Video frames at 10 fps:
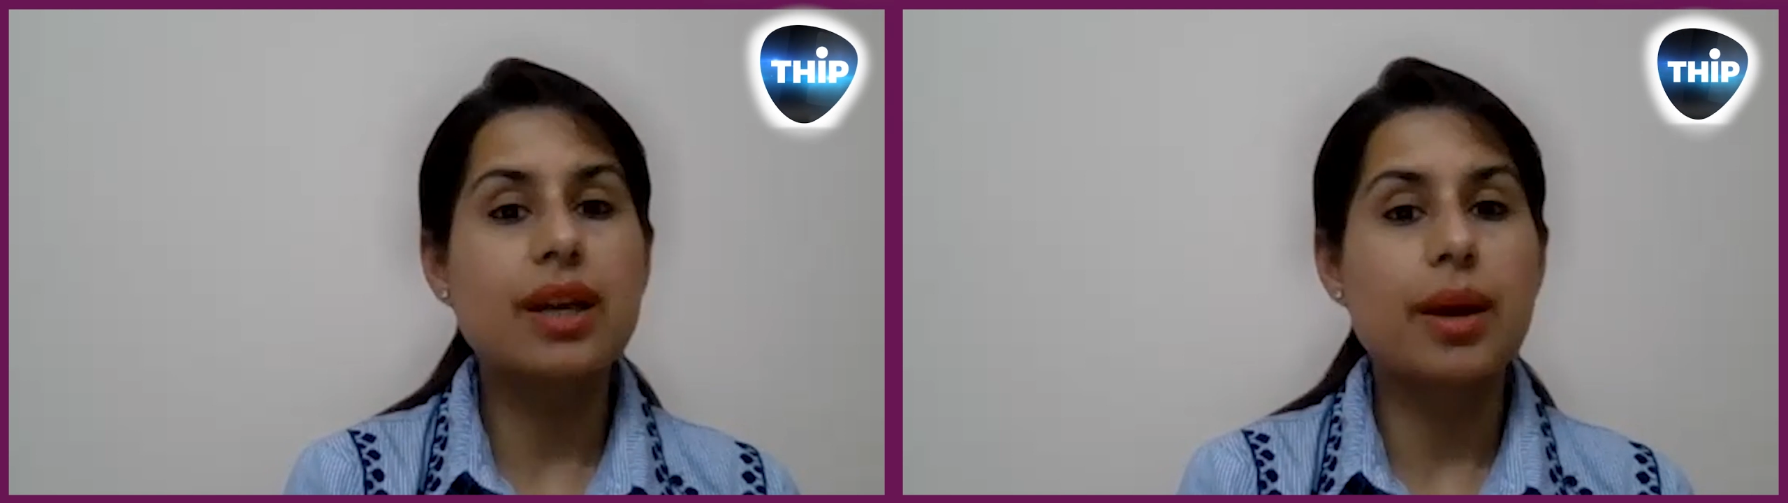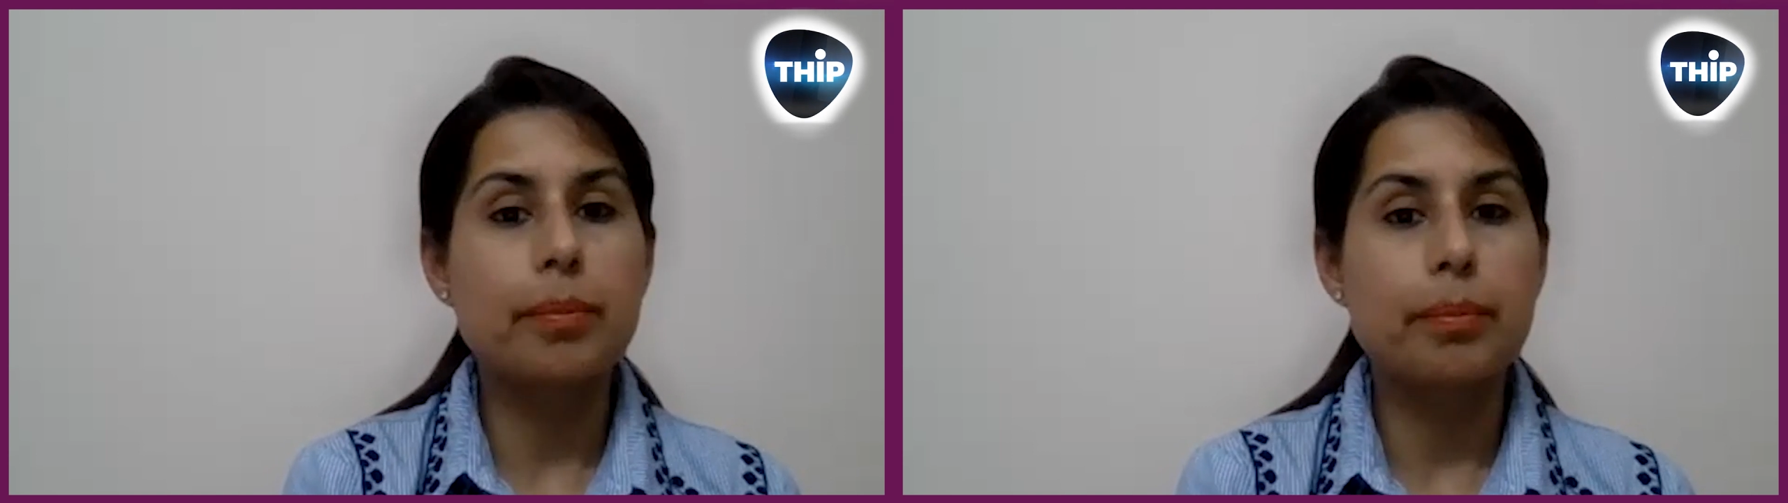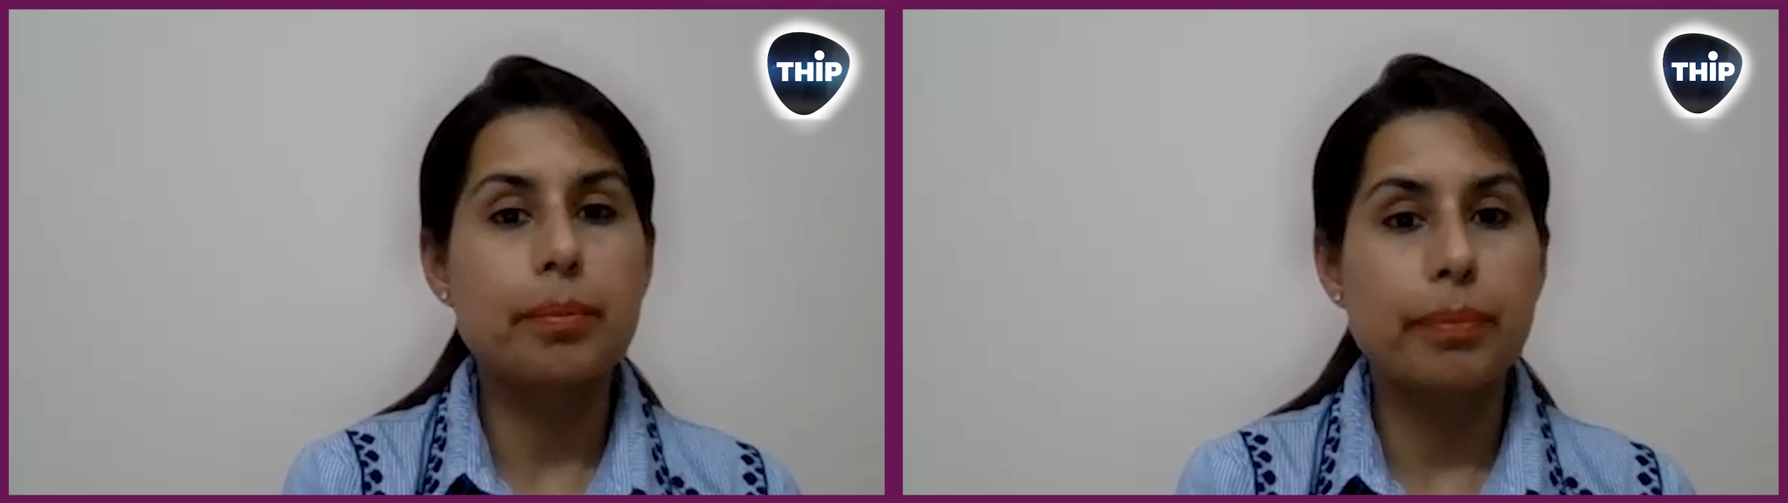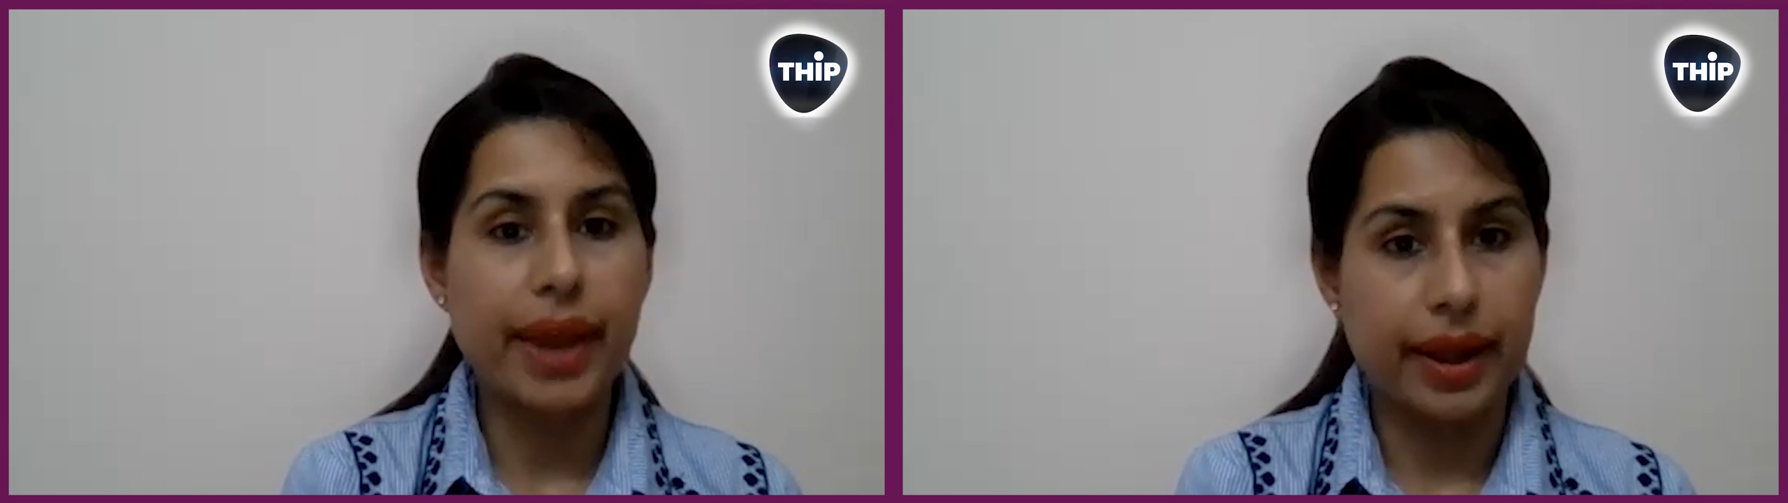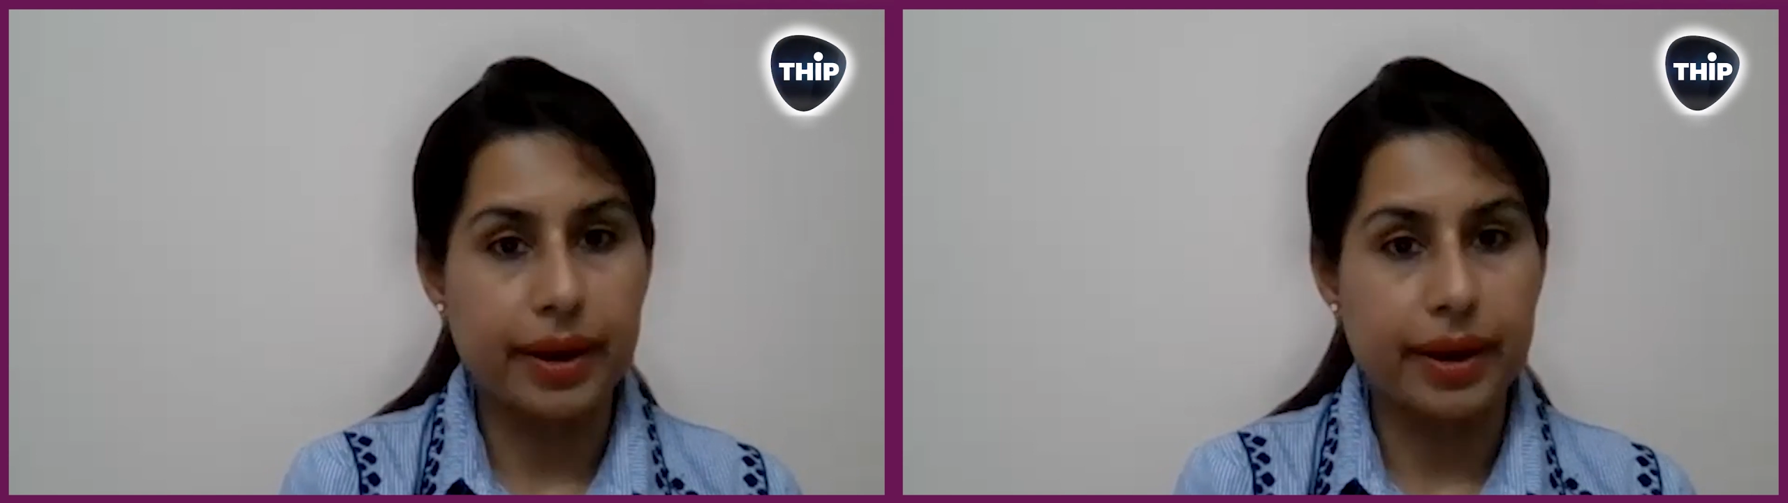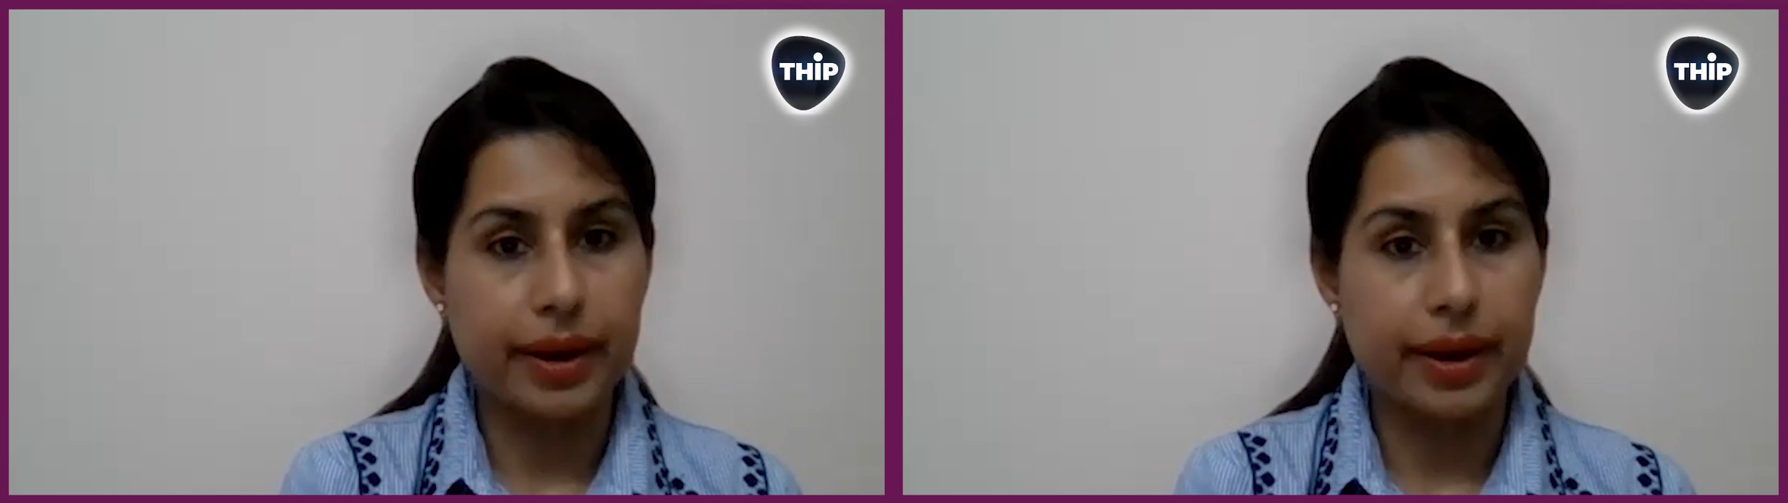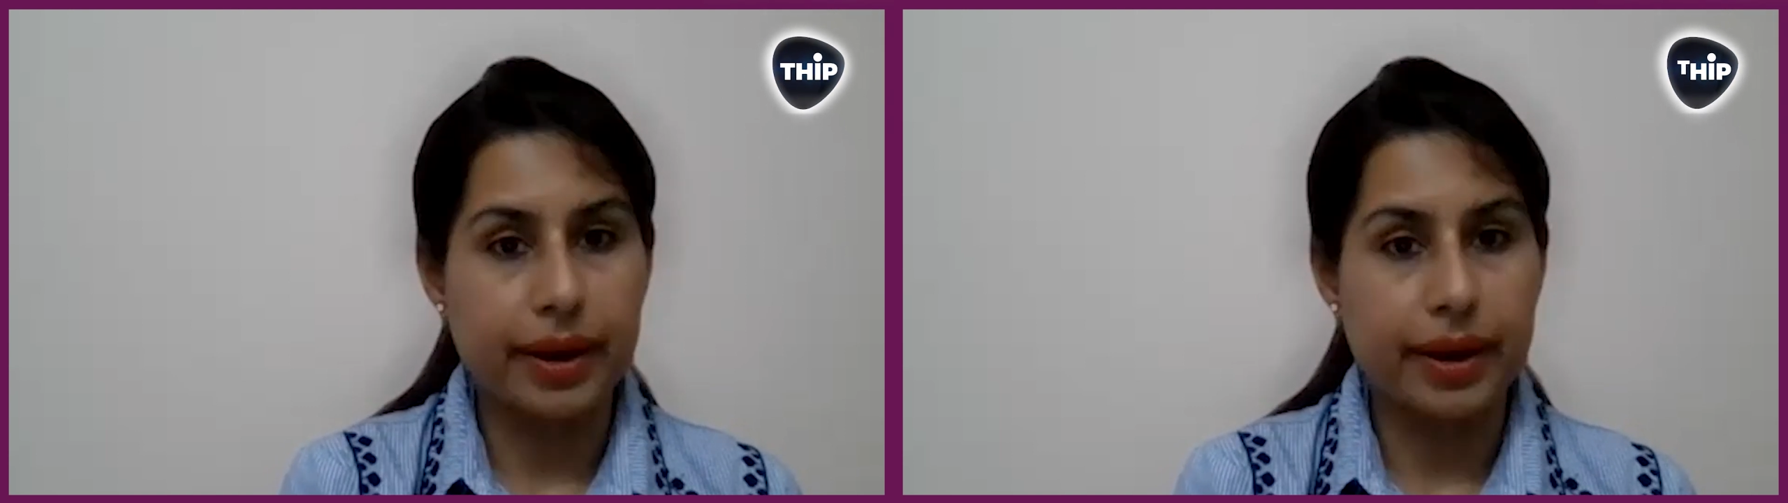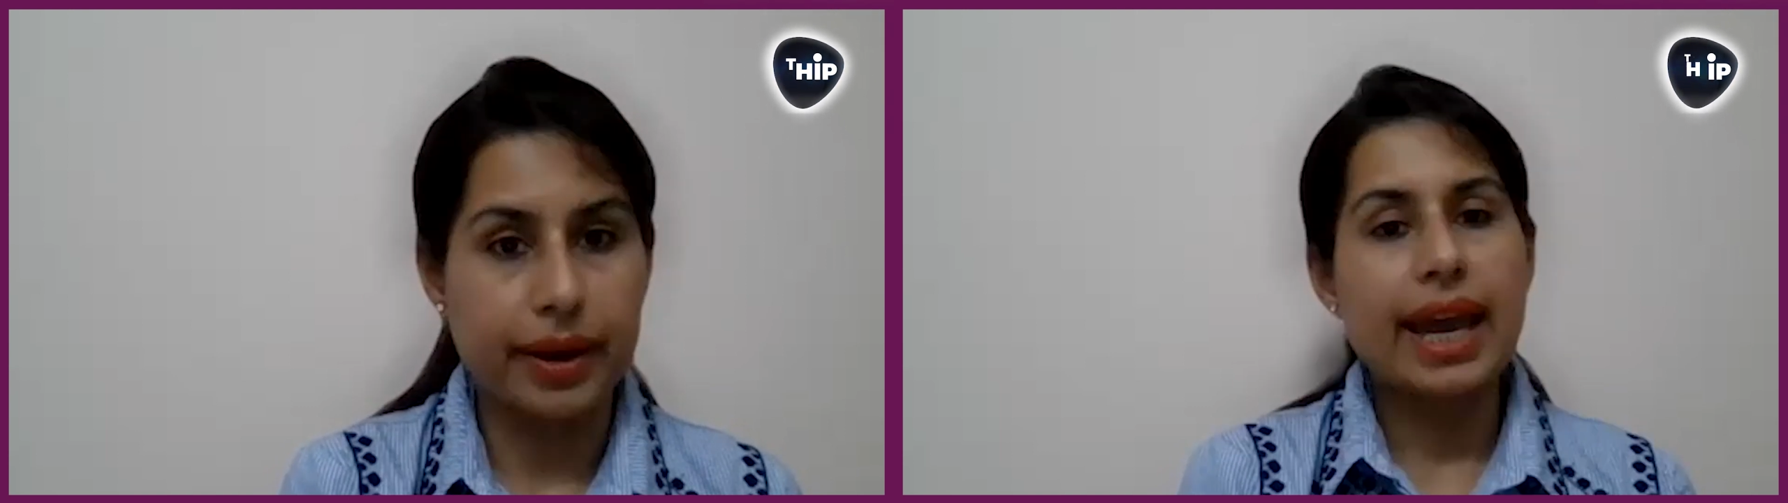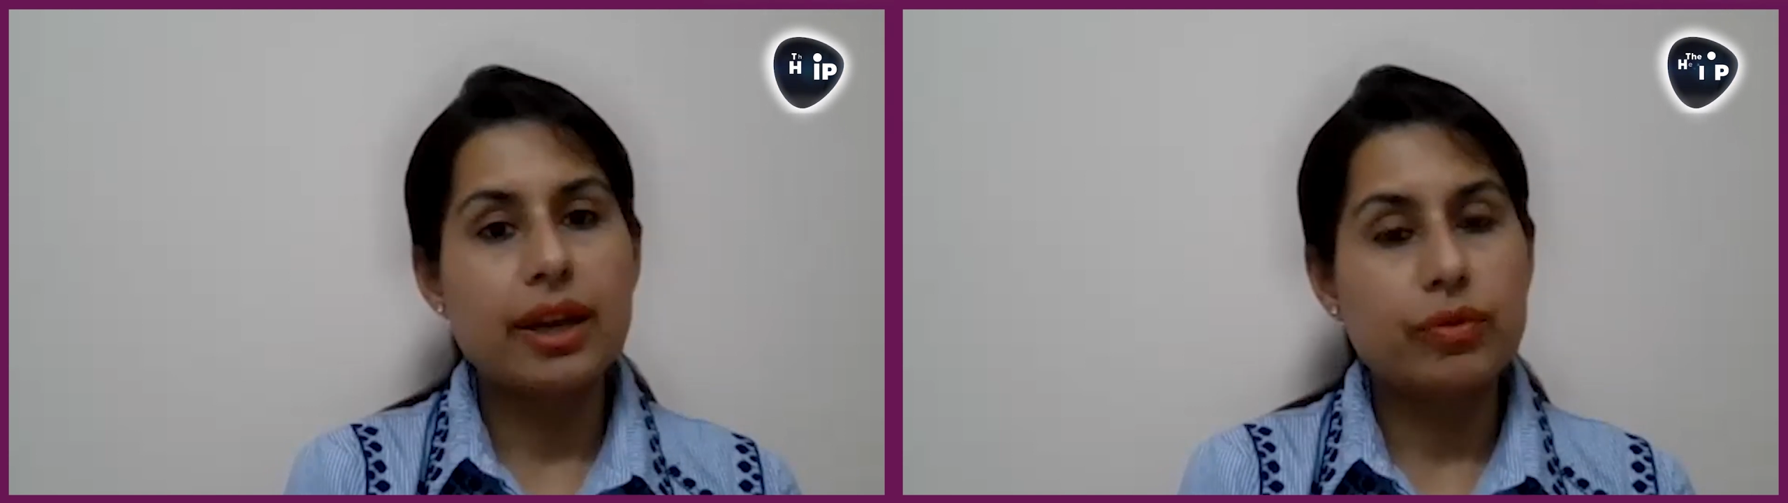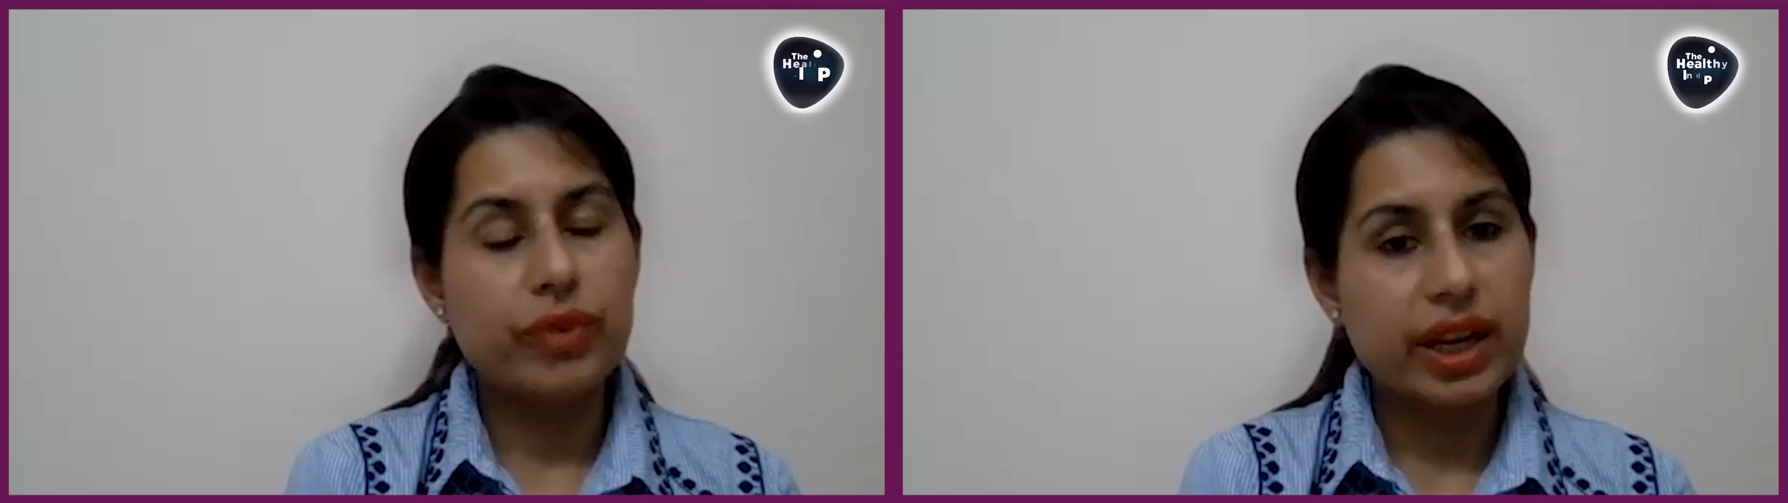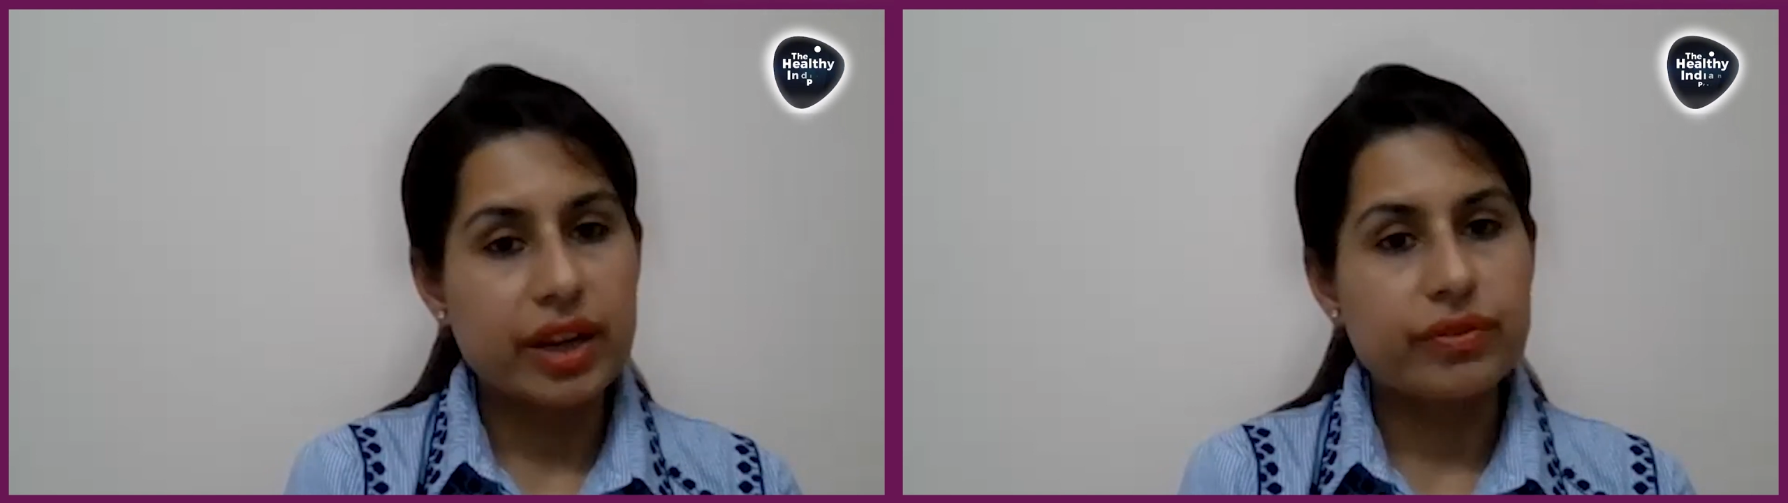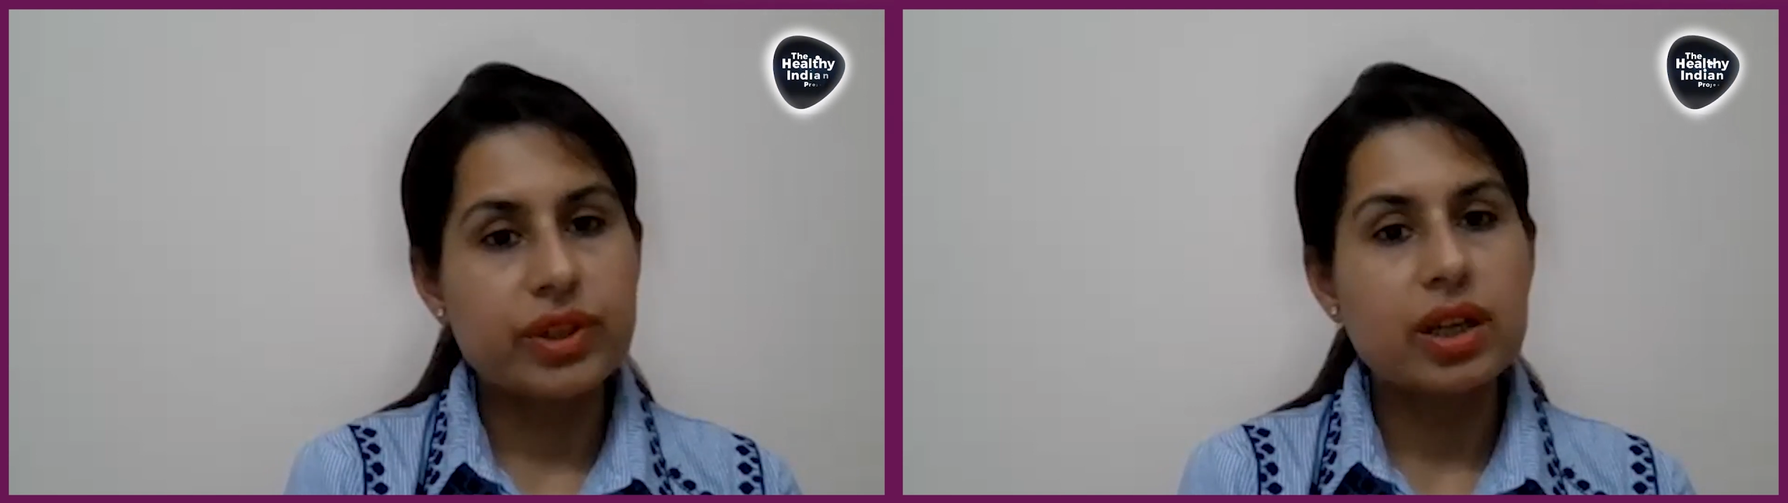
compare. And when